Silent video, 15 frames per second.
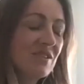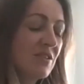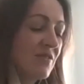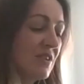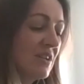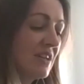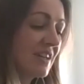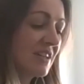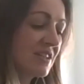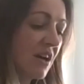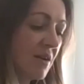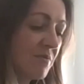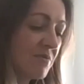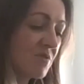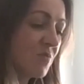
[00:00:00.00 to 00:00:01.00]
So if you look at
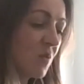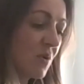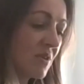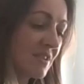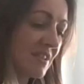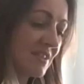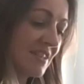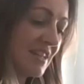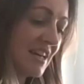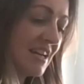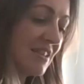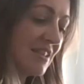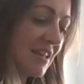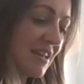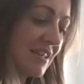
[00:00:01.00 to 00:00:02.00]
Times of Malta
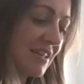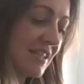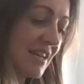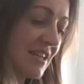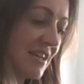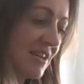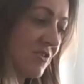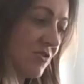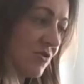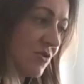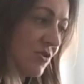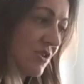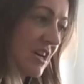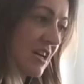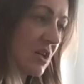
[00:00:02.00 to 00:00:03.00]
today, the estate agents
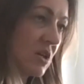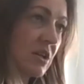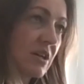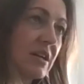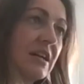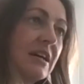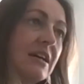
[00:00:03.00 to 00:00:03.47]
are saying, look,